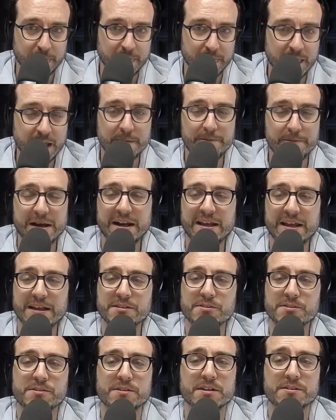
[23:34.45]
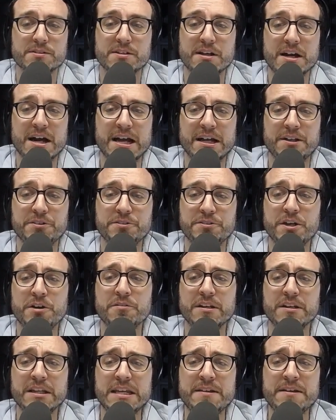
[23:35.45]
Now, Belen says, Kyle,
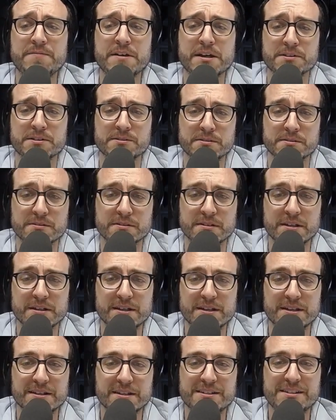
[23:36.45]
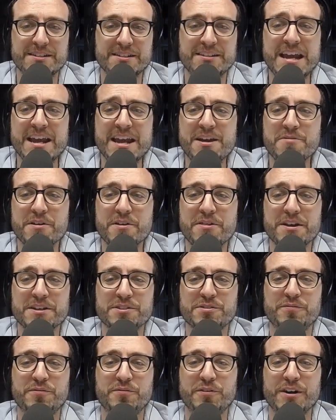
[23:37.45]
don't leave us. Stay with
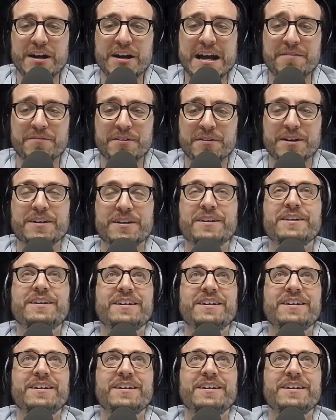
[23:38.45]
us forever.